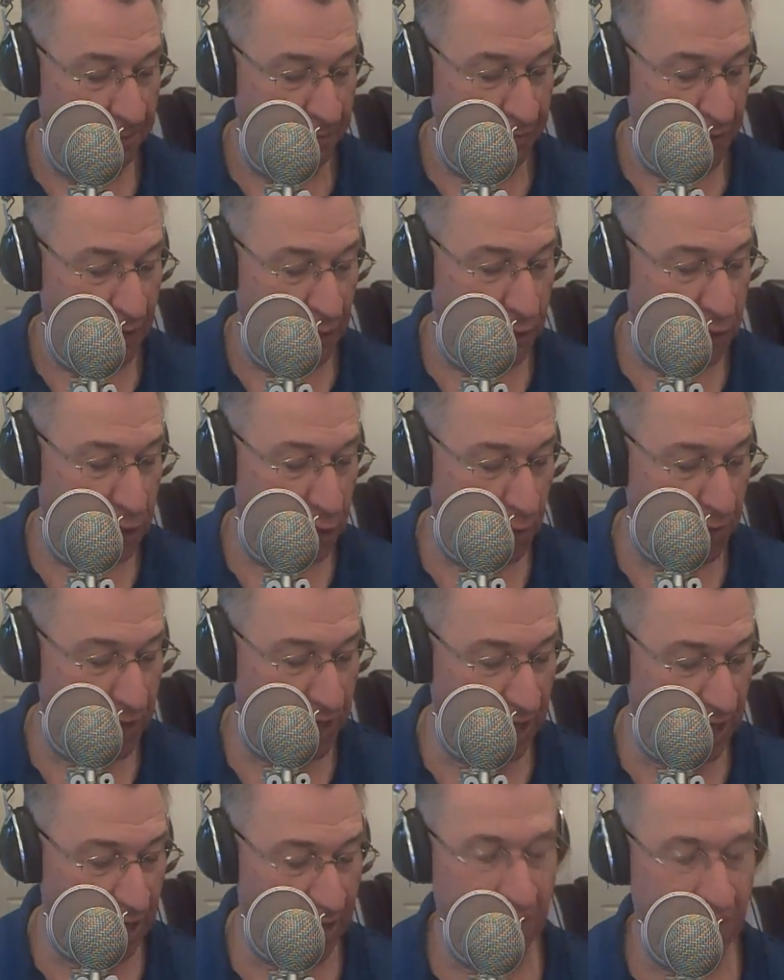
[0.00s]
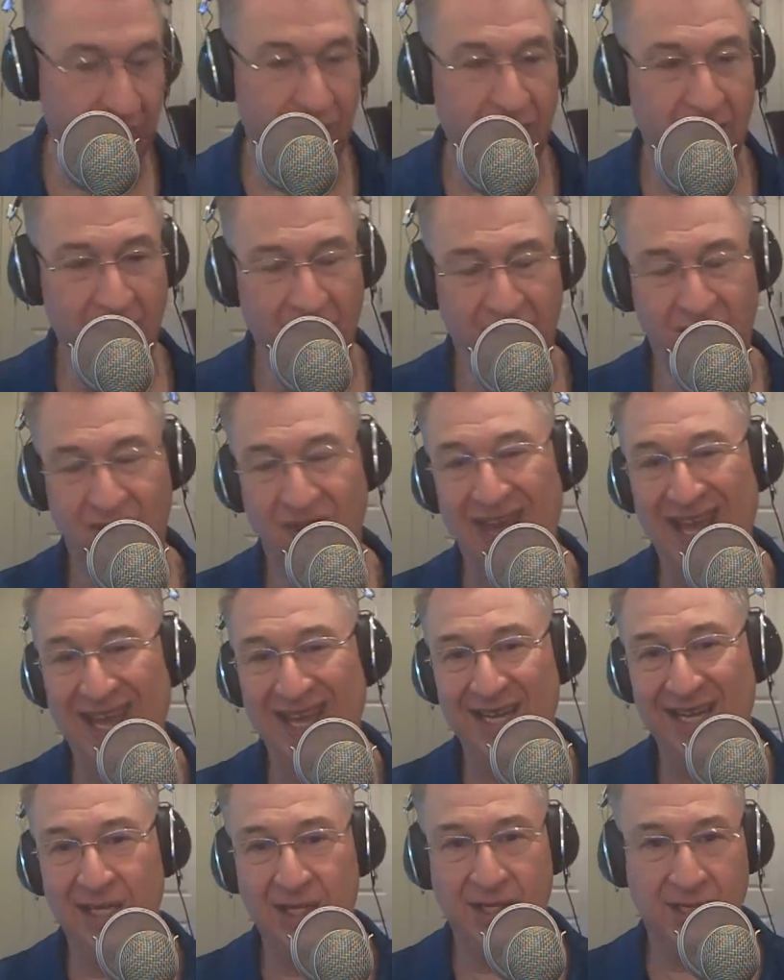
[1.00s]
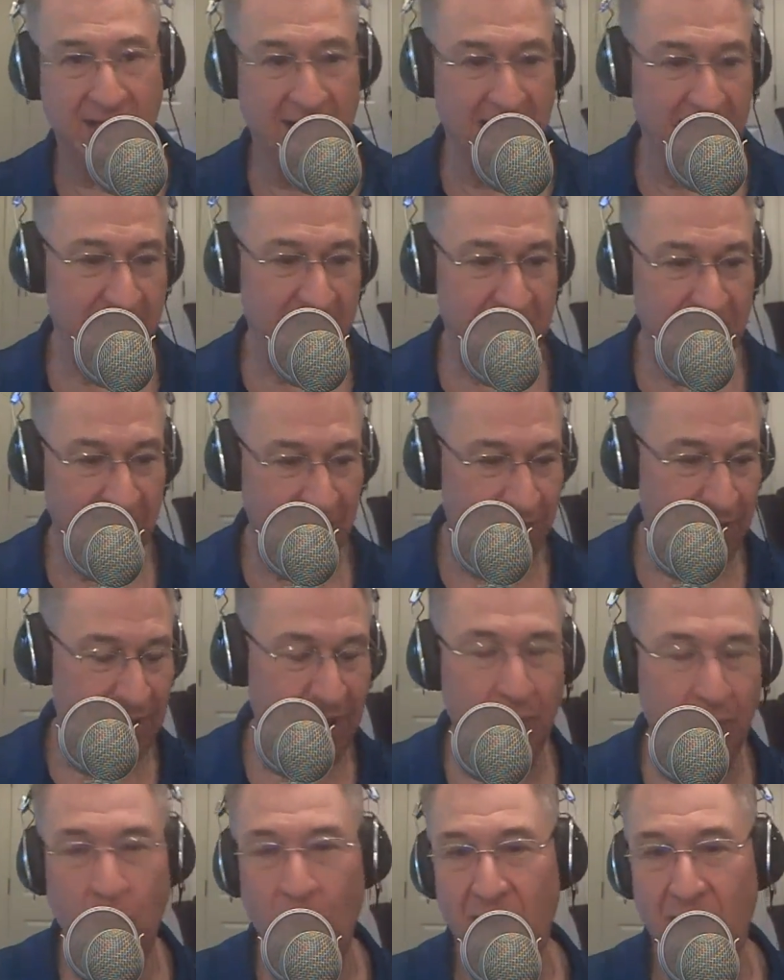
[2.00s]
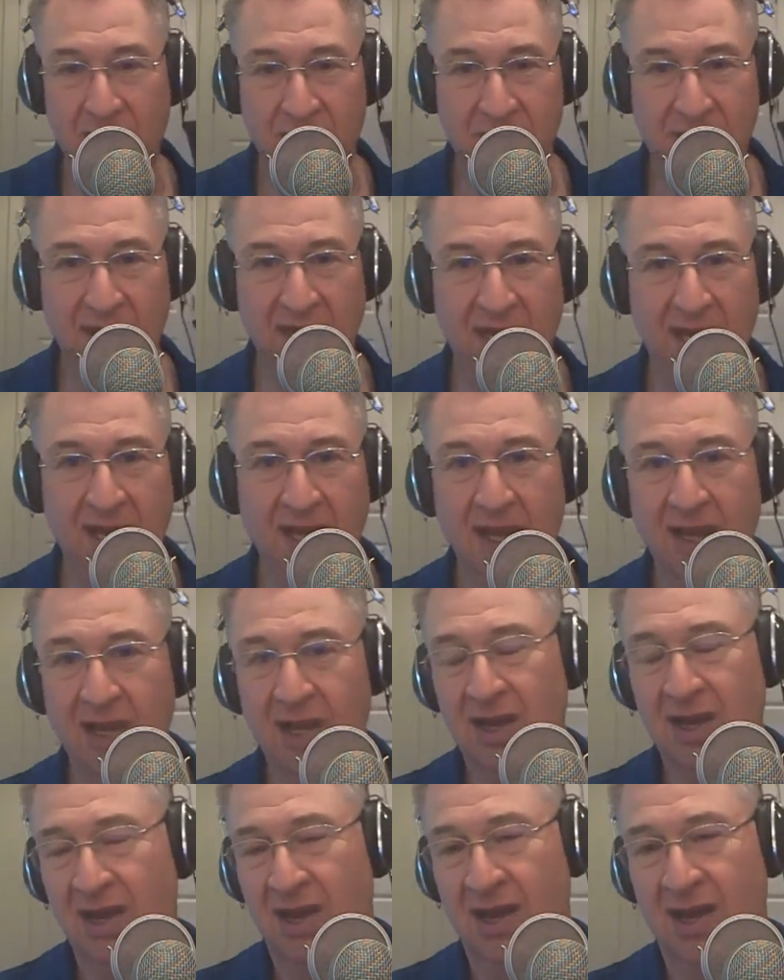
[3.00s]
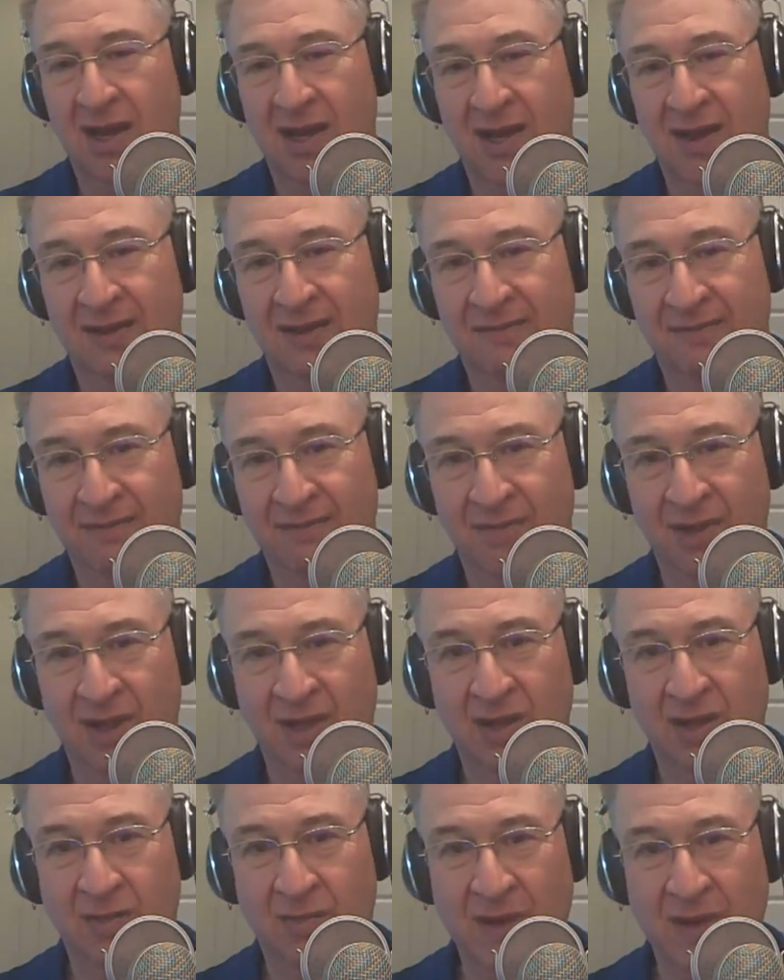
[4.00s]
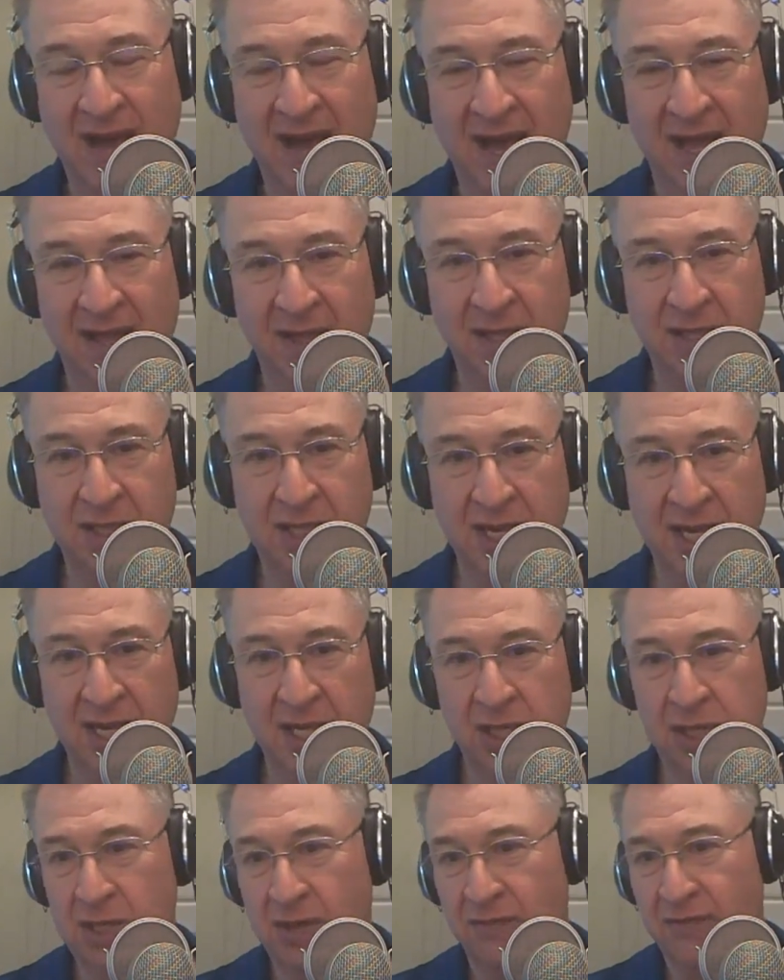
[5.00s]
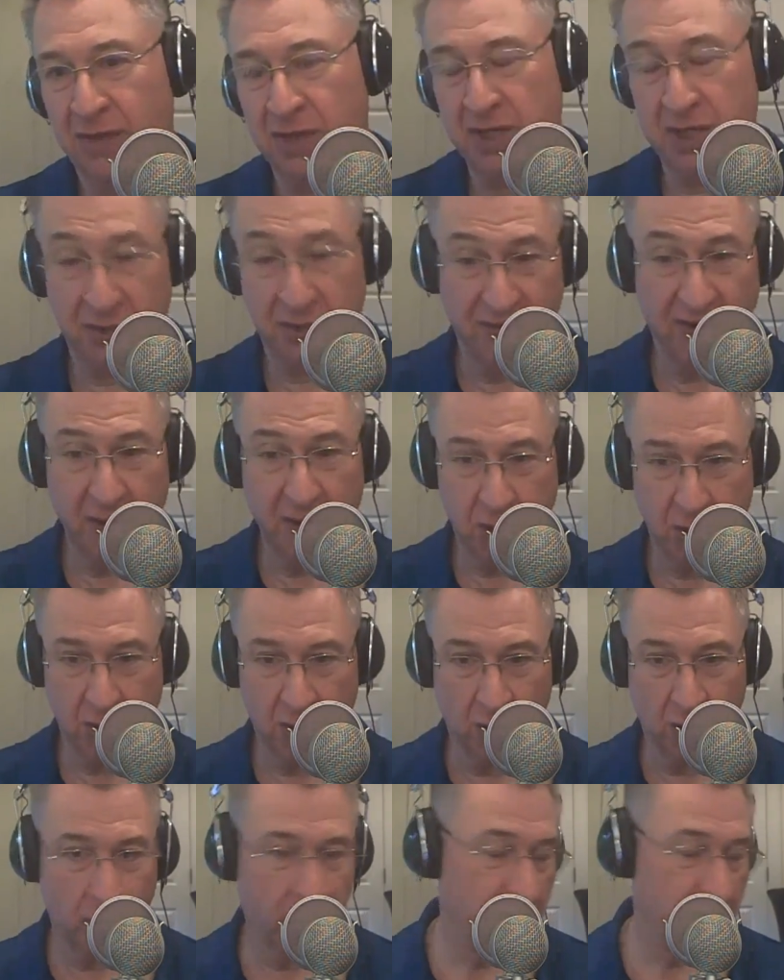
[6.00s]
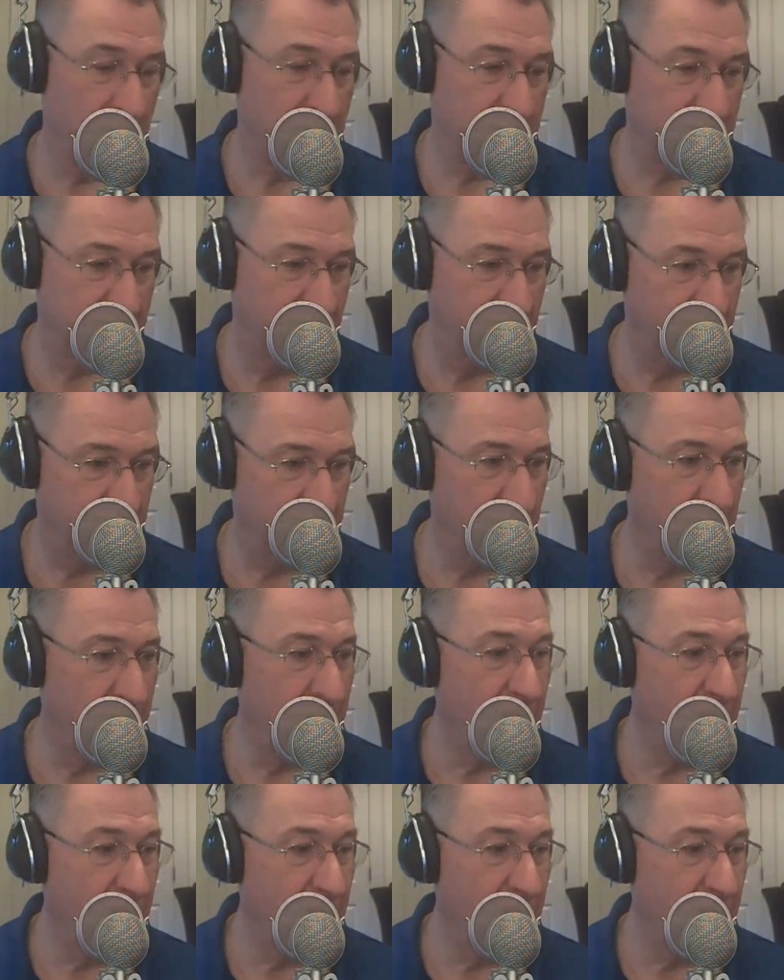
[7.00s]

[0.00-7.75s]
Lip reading: there's so many little things that people want to see, behind the scenes of a dysfunctional organization.